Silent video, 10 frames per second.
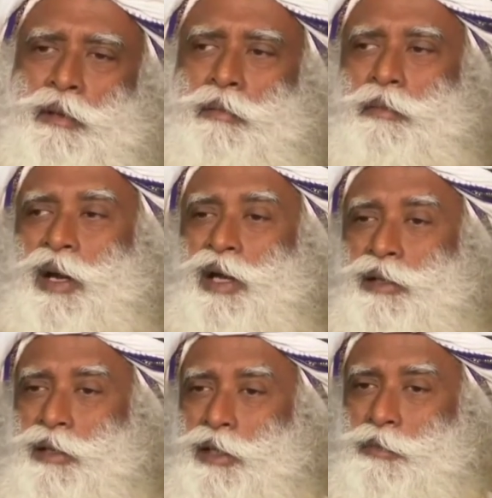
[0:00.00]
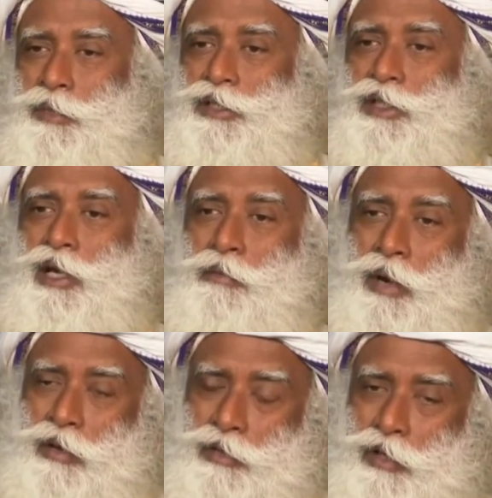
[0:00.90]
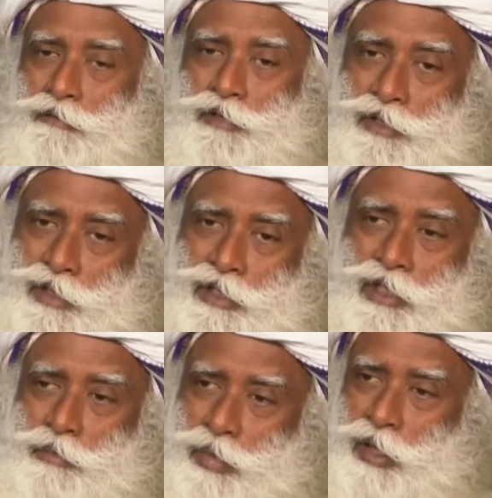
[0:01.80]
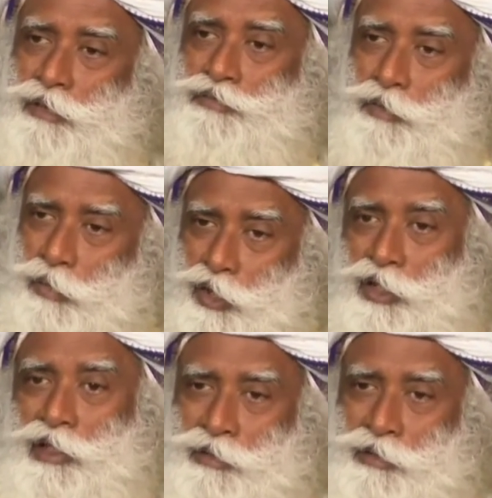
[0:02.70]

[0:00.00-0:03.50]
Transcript: But it must come out of a certain part of your body.